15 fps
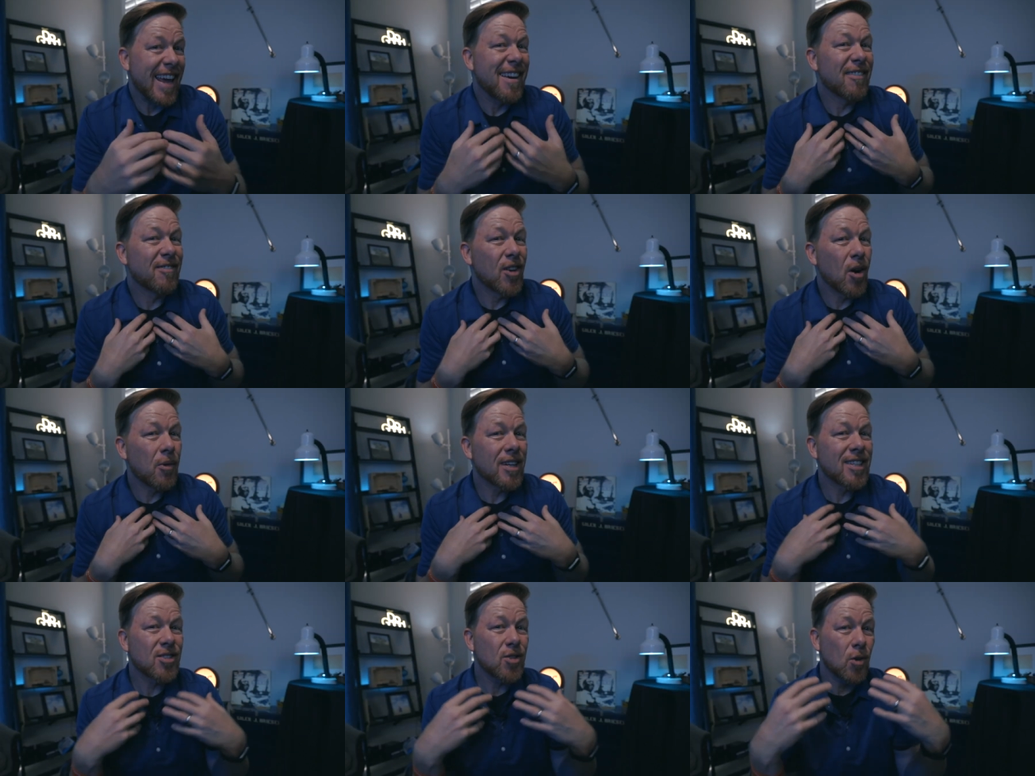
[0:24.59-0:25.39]
And if no
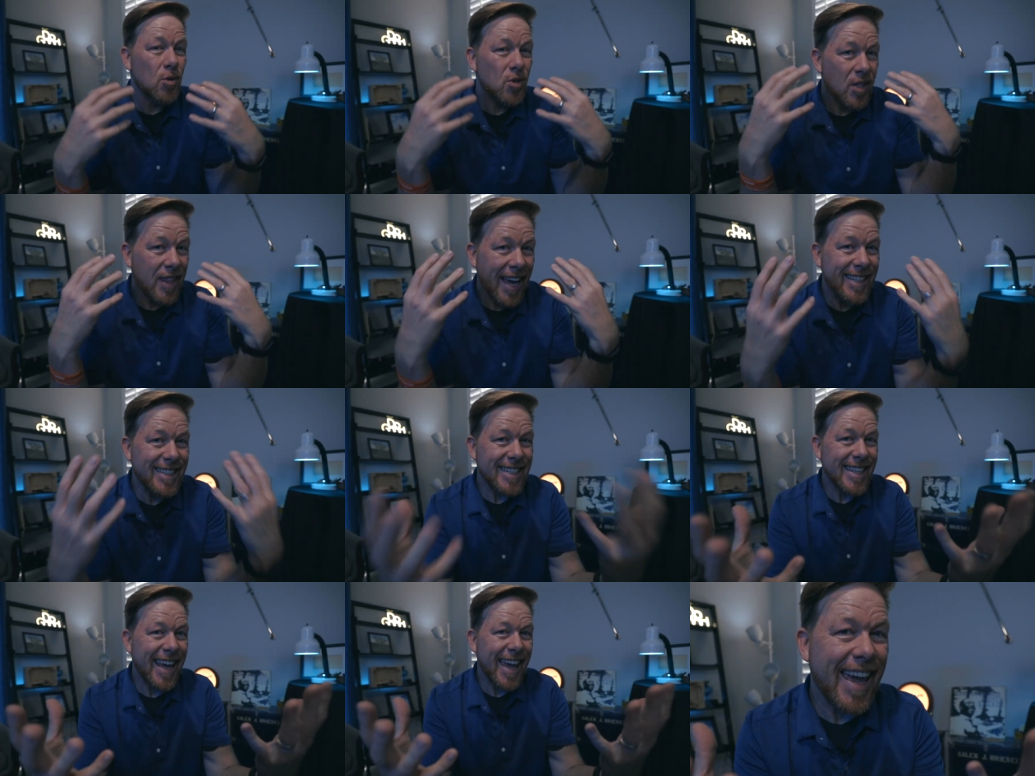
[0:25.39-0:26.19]
one has told you that
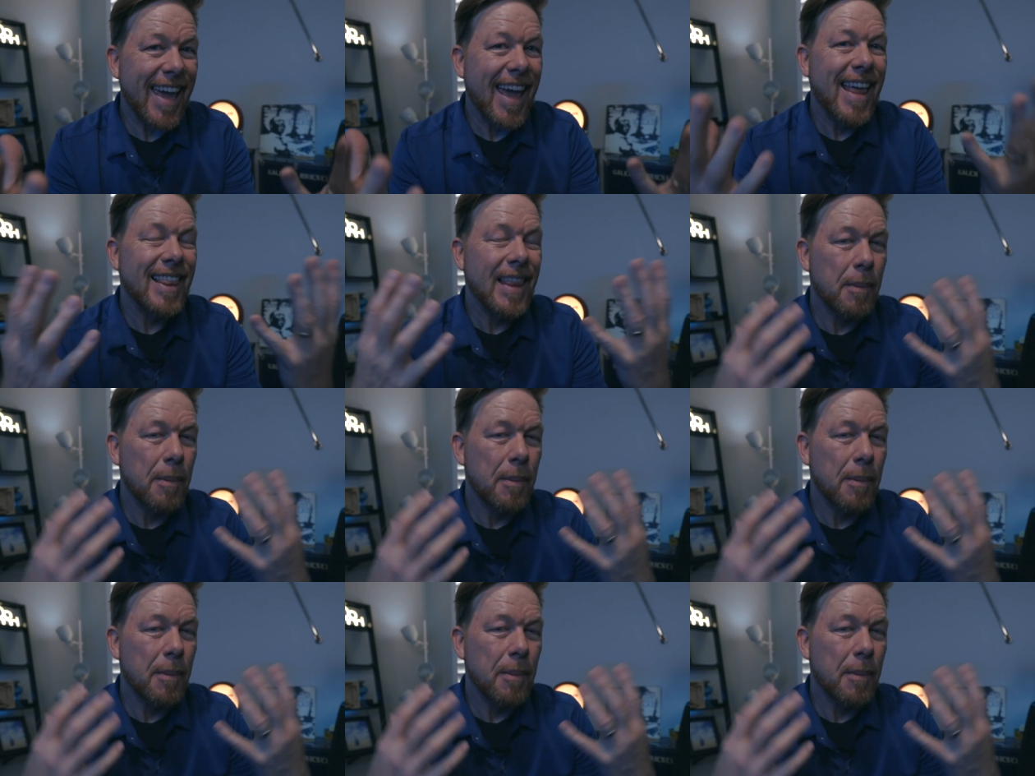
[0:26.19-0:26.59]
today,